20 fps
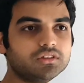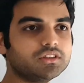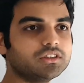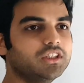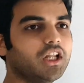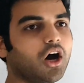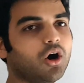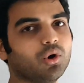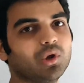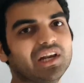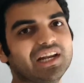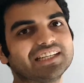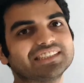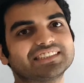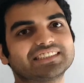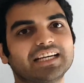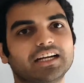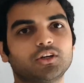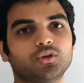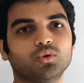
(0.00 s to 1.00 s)
Now
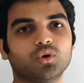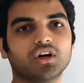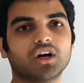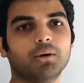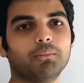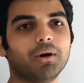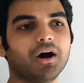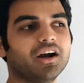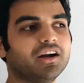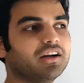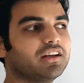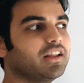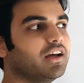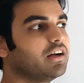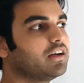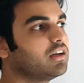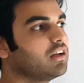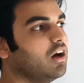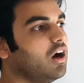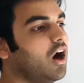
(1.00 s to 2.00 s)
let's get to a command
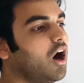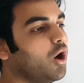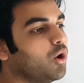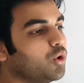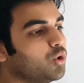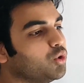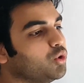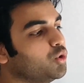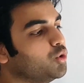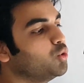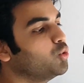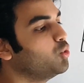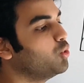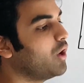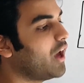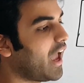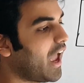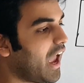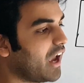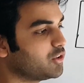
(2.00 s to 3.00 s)
that how do you
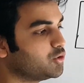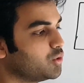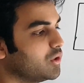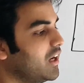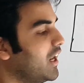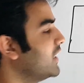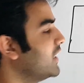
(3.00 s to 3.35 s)
do actual